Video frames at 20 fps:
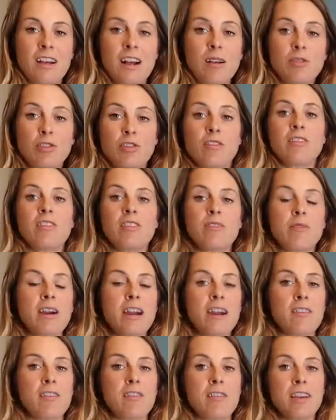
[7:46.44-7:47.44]
I'm sure you're
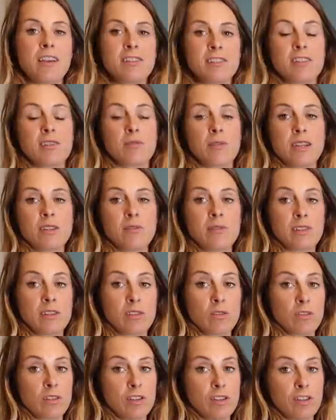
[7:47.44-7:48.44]
aware that the easiest way to
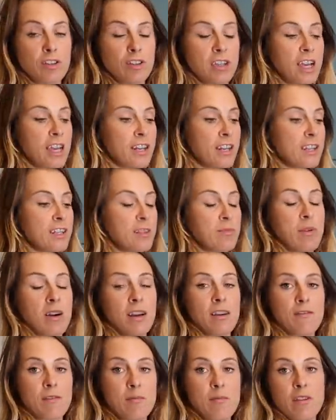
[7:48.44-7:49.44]
install a new chain is
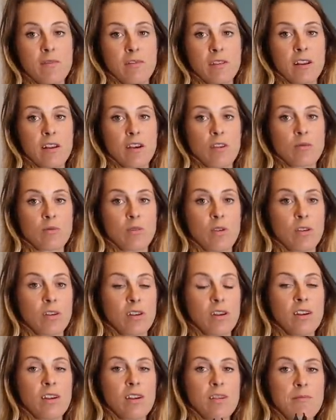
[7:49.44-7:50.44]
by removing the old
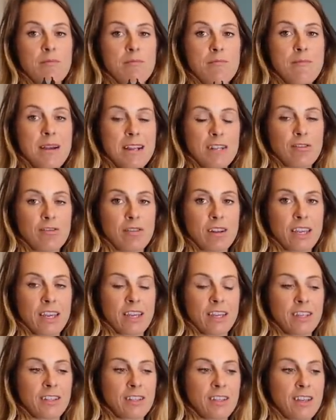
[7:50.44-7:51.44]
one, measuring
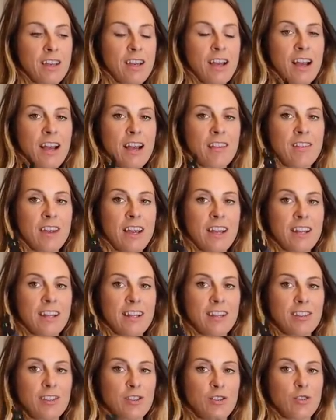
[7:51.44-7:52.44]
it, and then
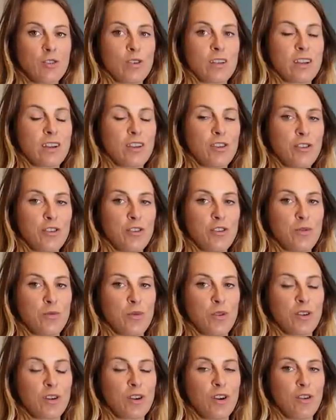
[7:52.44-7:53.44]
installing a new
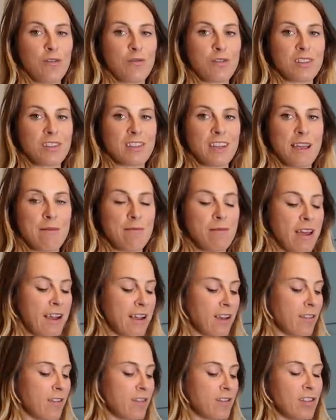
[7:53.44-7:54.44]
one of the same
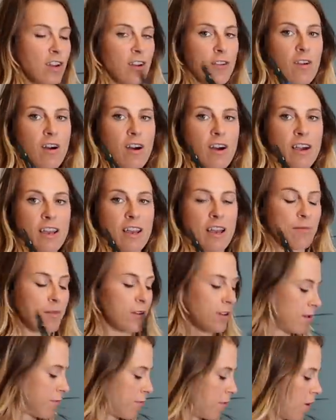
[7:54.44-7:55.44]
length. So I am
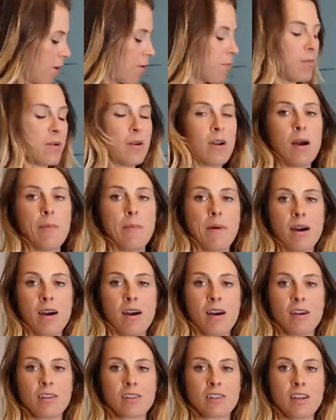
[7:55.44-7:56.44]
going to pop
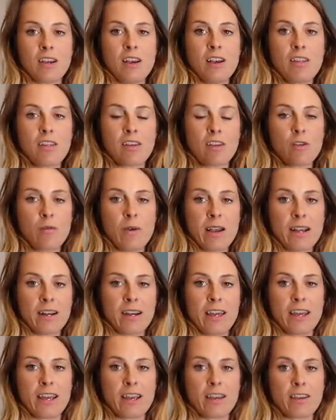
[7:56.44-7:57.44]
apart the quick
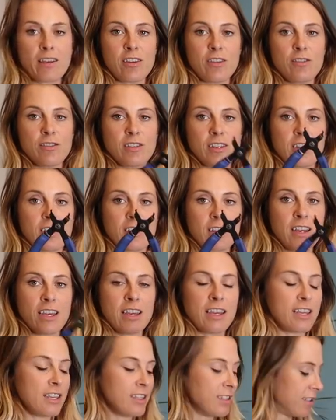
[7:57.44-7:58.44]
link using
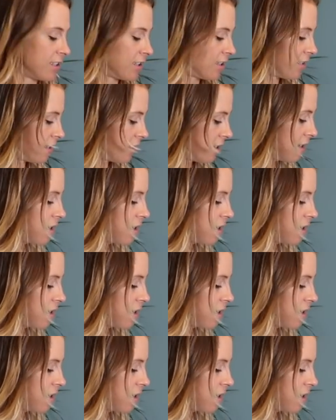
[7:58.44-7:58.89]
these,